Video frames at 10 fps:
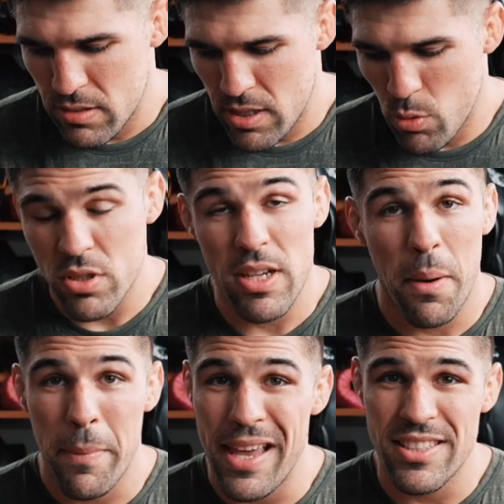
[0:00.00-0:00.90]
It was an
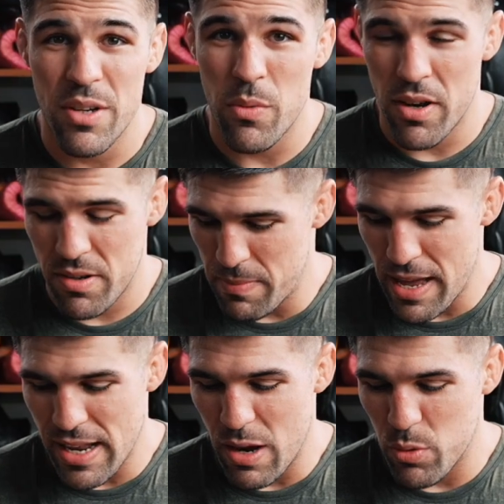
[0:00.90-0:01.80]
amazing one,
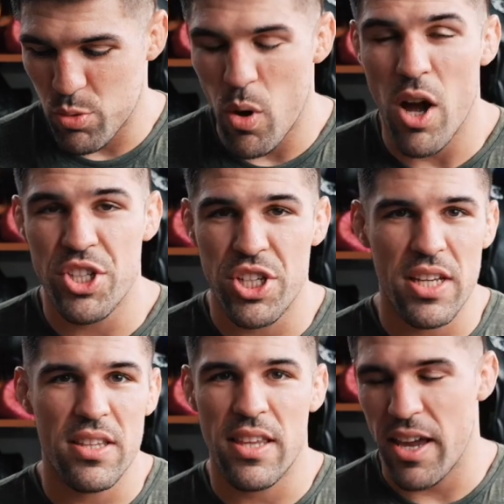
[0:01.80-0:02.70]
man. I was watching
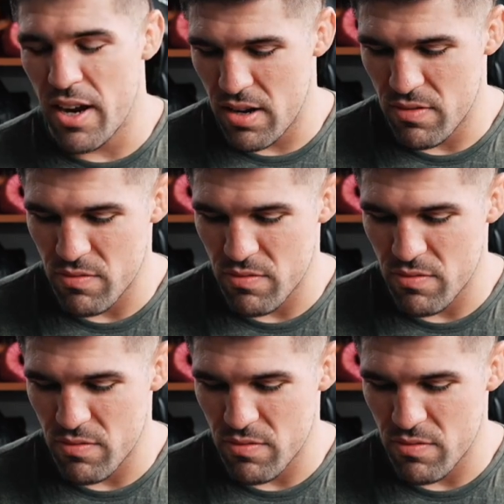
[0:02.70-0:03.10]
it there,